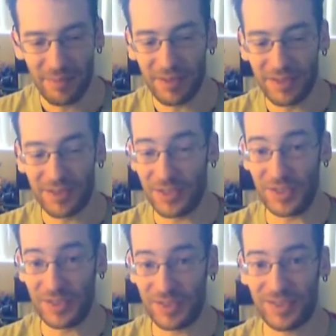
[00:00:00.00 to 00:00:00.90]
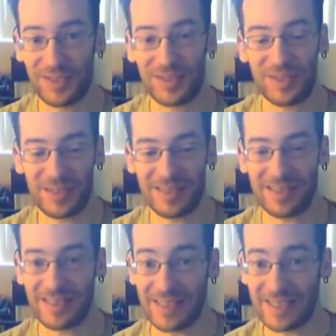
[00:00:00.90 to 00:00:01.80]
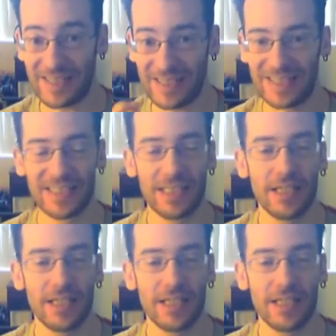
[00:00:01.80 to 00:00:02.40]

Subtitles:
this is a